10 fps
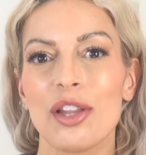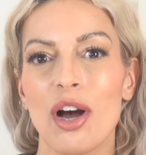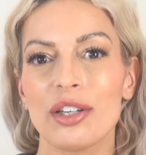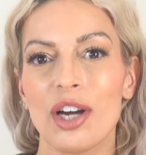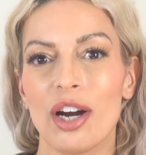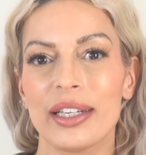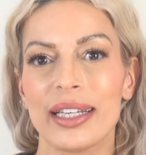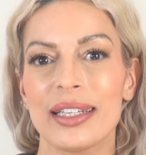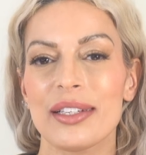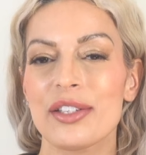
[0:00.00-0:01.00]
long
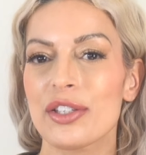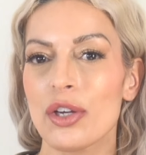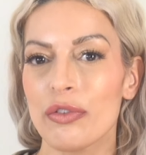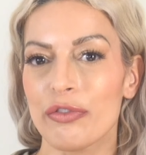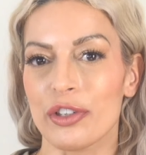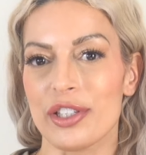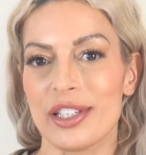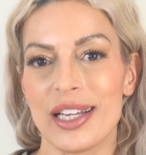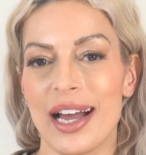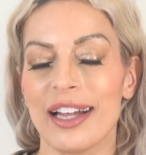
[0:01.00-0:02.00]
cardigan is so
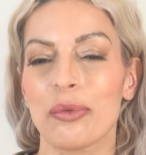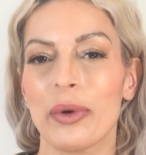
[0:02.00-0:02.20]
versatile.